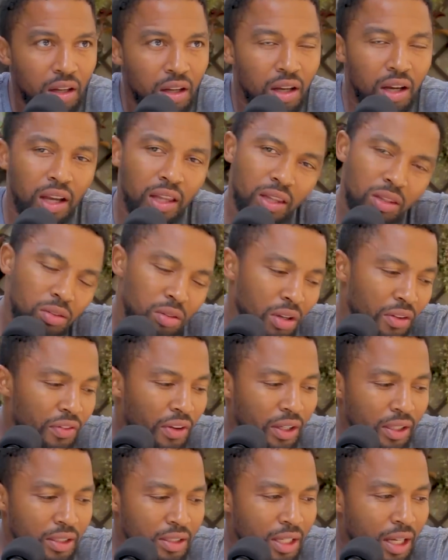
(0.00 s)
Then you're a
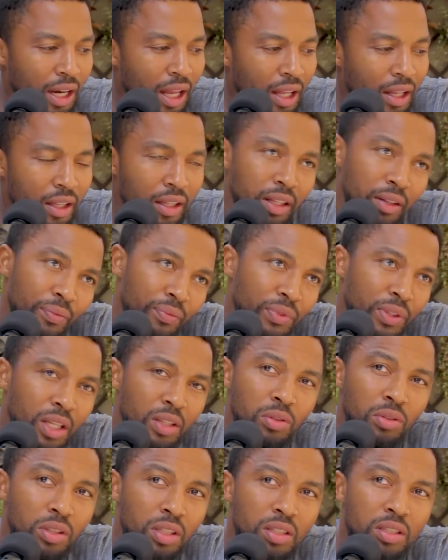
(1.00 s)
fucking talala. Then you
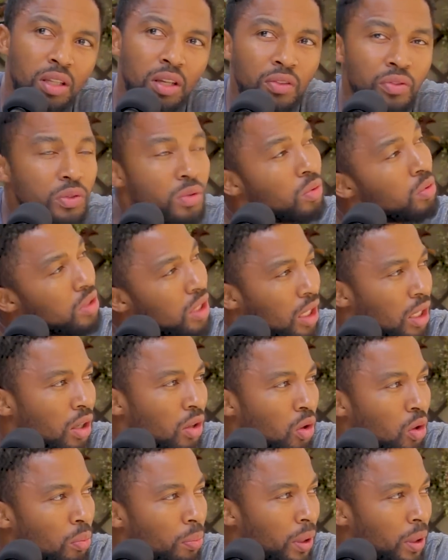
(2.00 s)
deserve to take a rope and